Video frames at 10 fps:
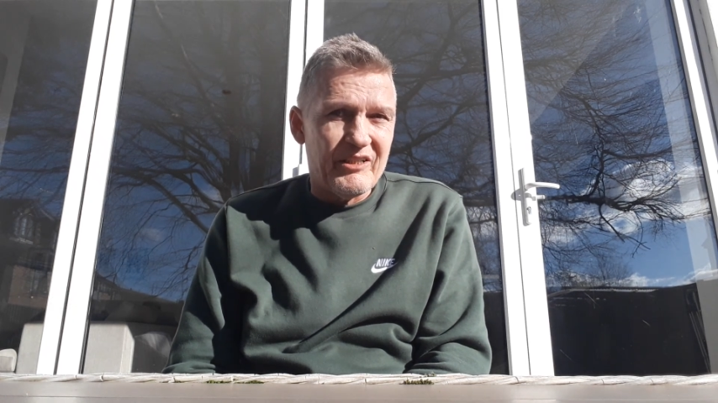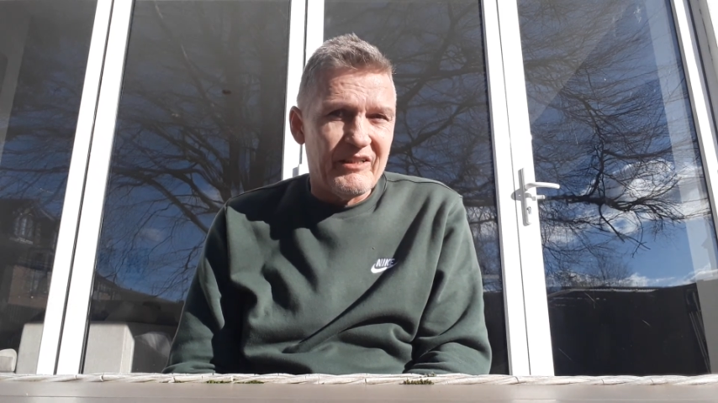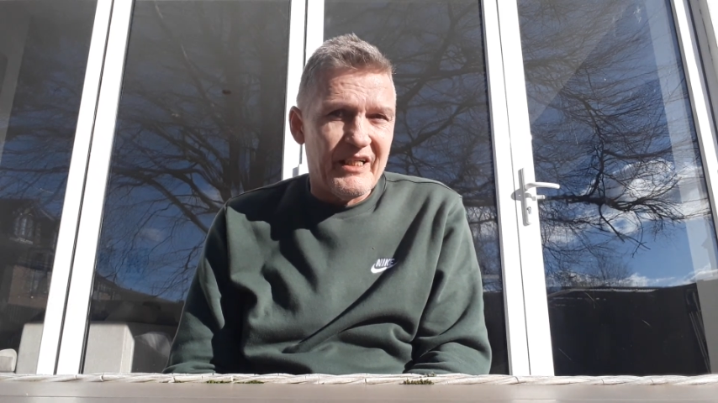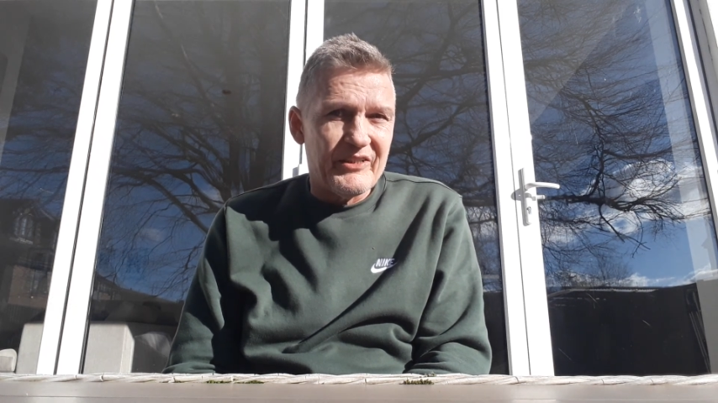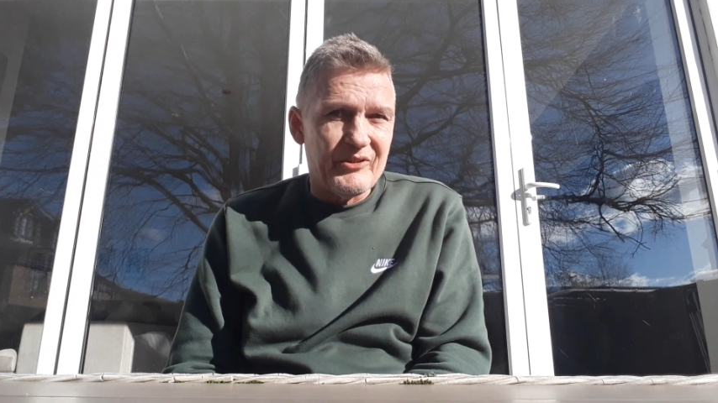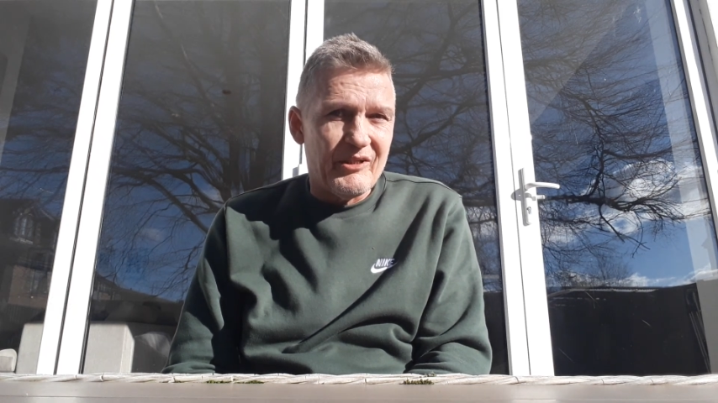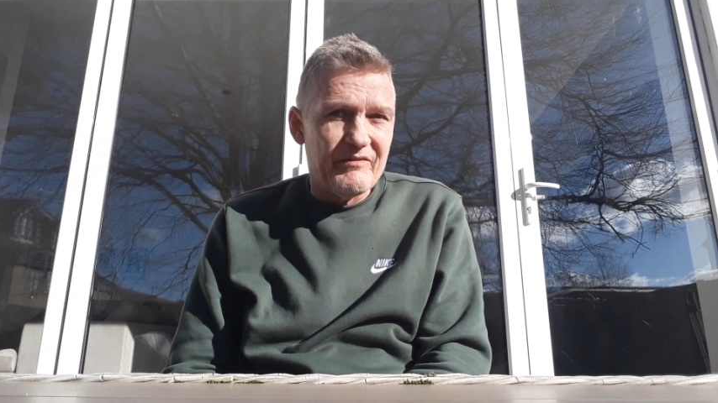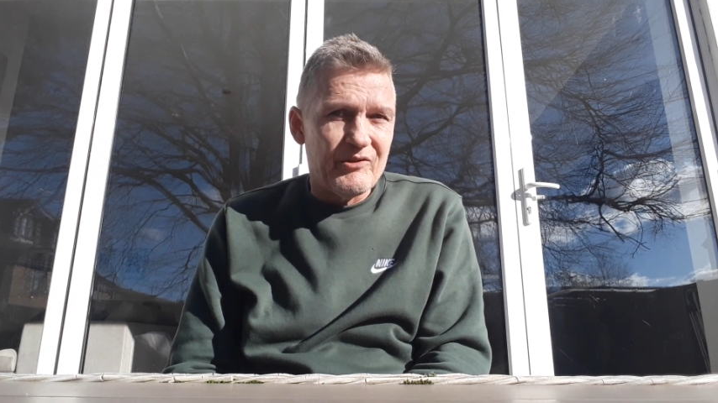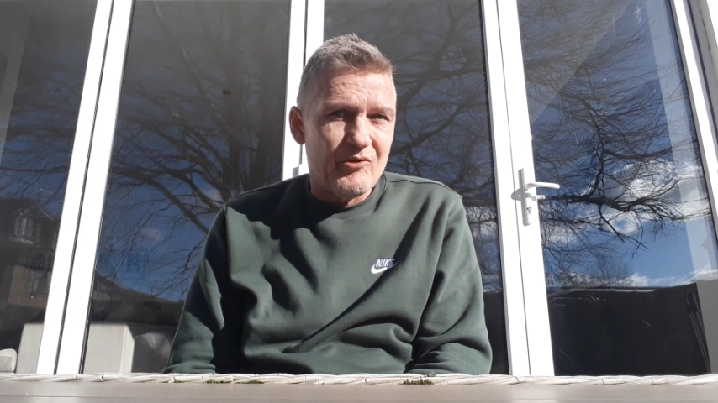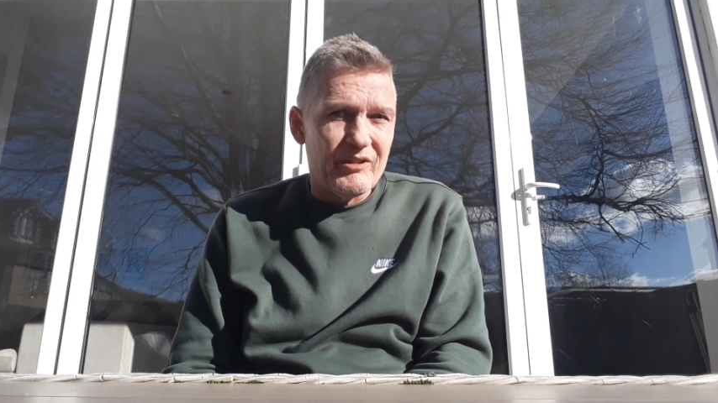and that, you know,
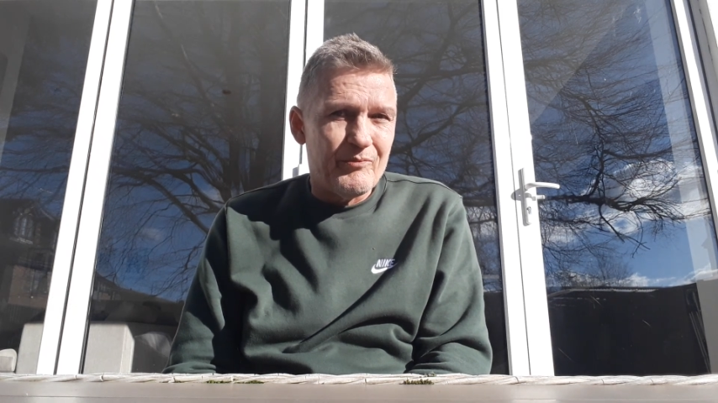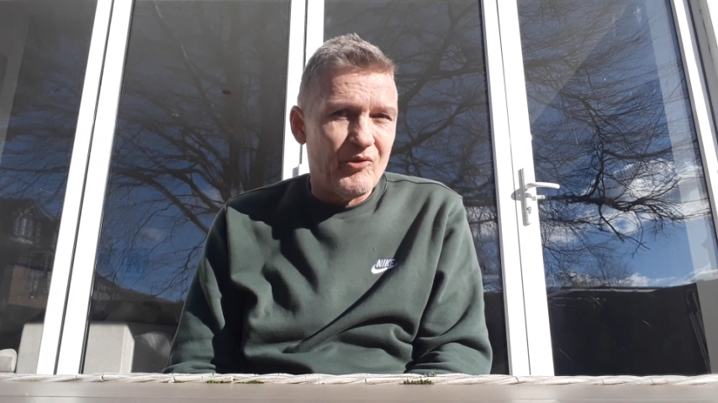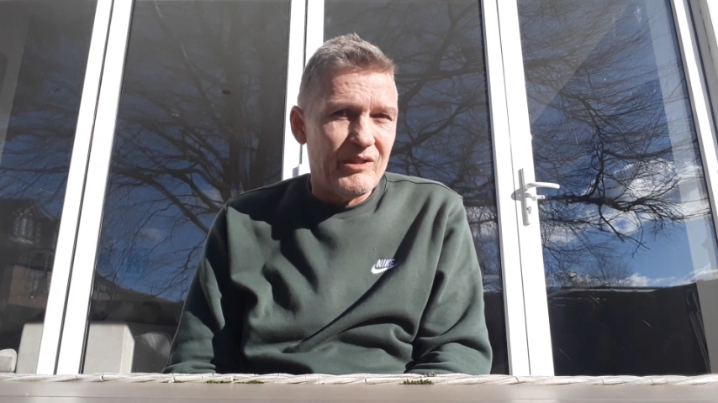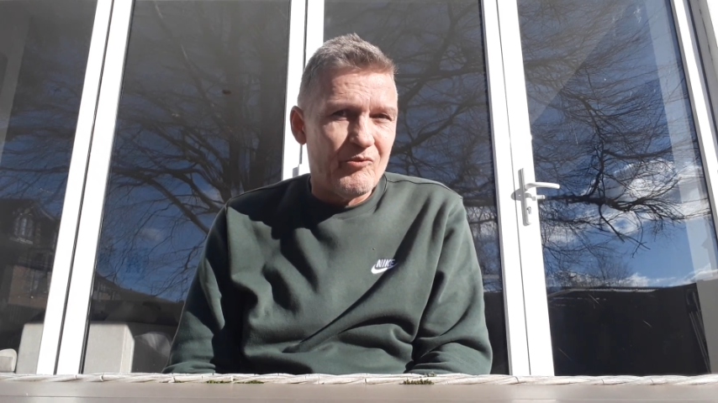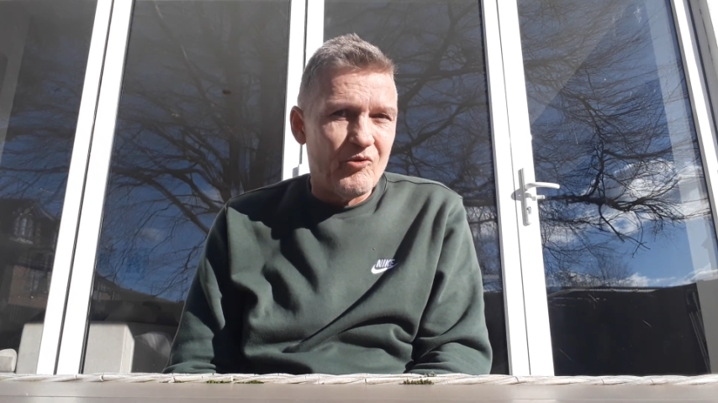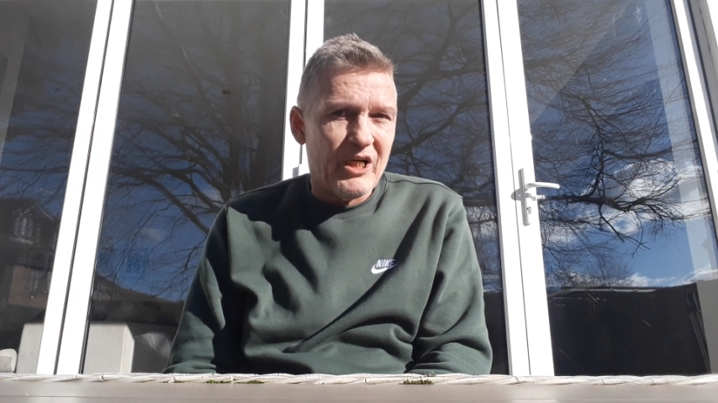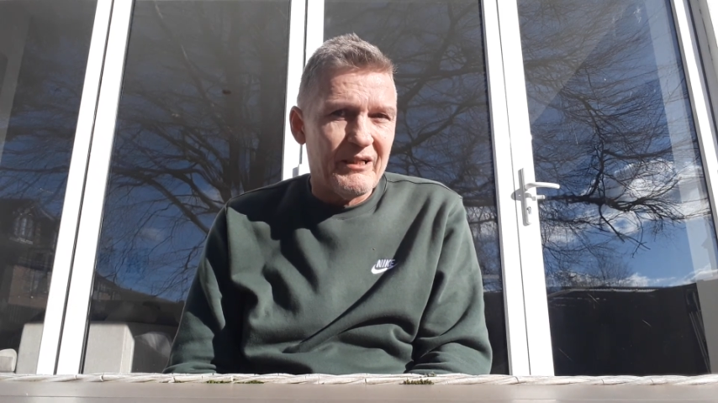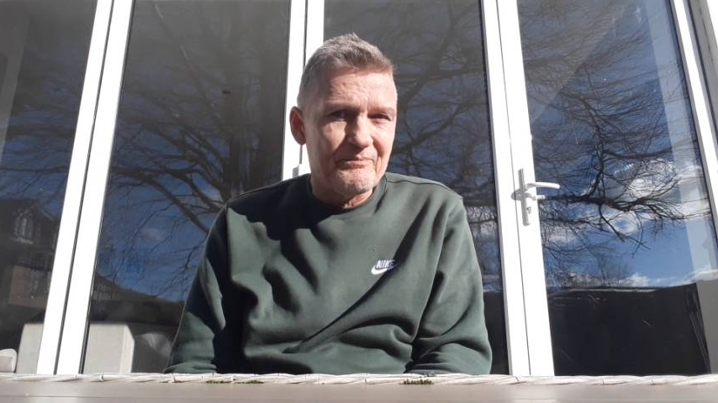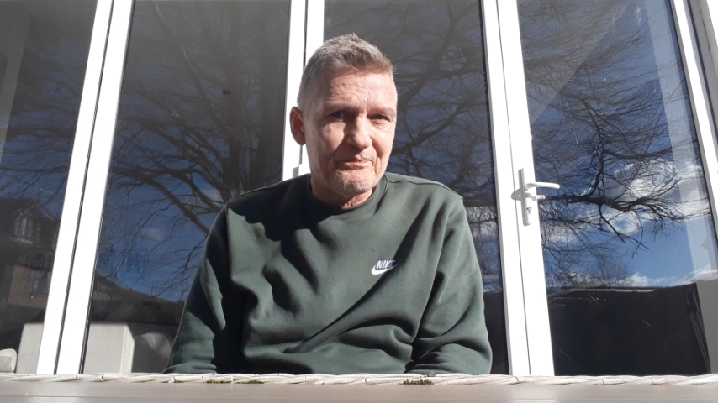if you wanted boiling water,